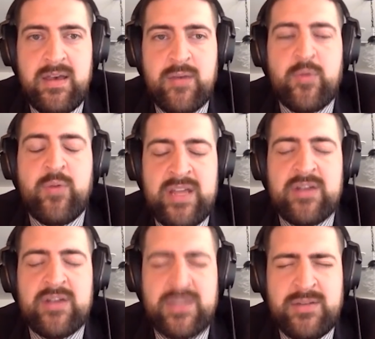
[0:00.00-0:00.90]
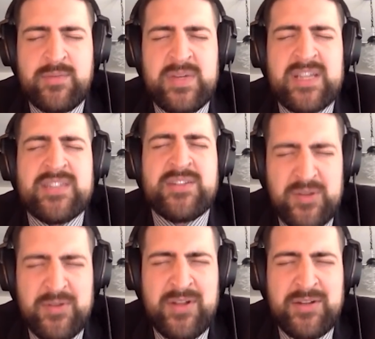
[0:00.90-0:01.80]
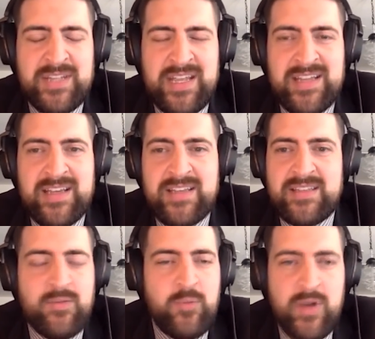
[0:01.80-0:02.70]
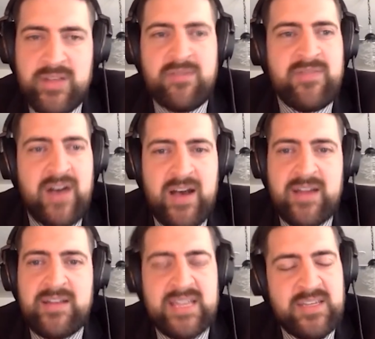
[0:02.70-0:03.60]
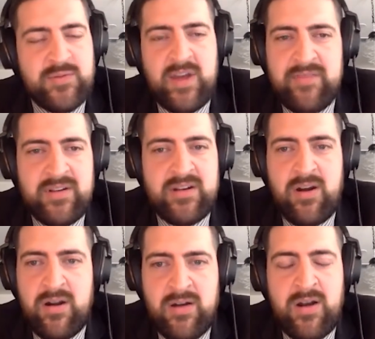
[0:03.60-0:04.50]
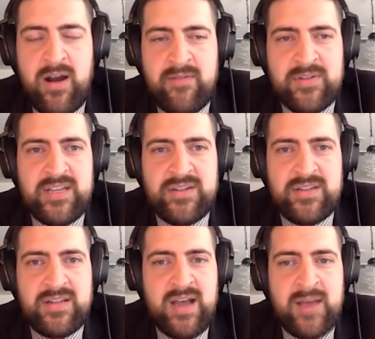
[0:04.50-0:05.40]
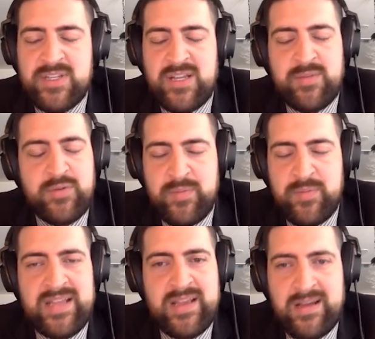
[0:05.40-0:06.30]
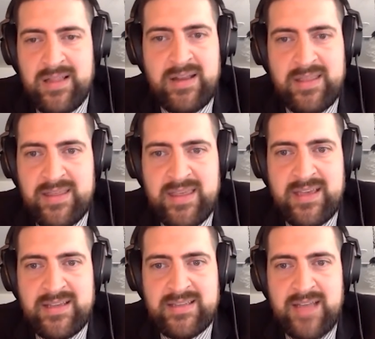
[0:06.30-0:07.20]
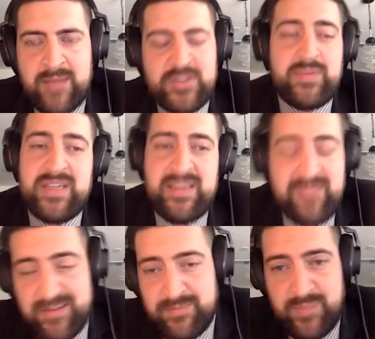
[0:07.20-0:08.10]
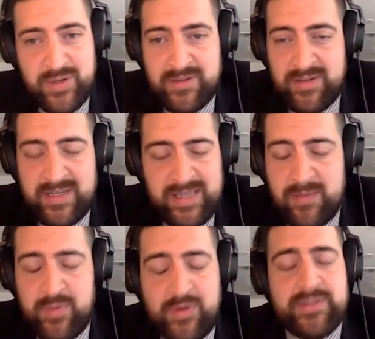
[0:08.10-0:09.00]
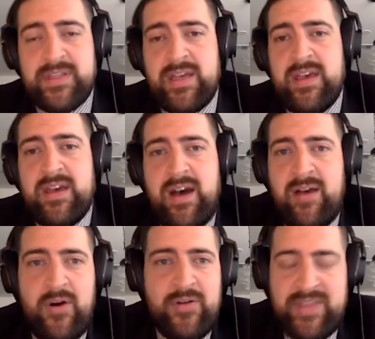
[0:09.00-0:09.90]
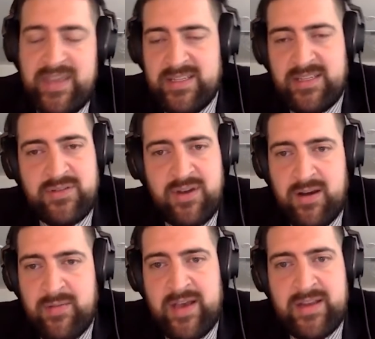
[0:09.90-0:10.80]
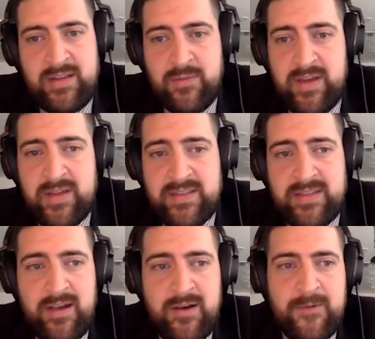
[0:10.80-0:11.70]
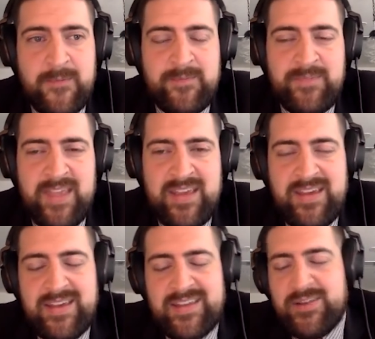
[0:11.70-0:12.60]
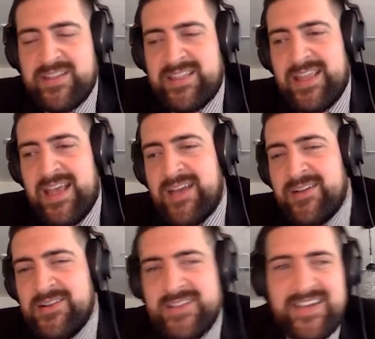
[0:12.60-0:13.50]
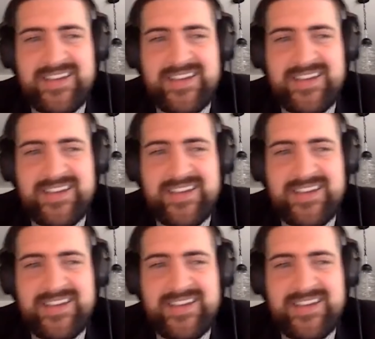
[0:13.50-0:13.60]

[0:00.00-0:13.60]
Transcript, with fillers: we want to hear dude because a dude will understand us. What you'll find is as we're having our conversation, I'm just going to be repeating a lot of the things. I'm just going to be giving personal examples of all the things that you talk about anyways. So don't listen to the haters.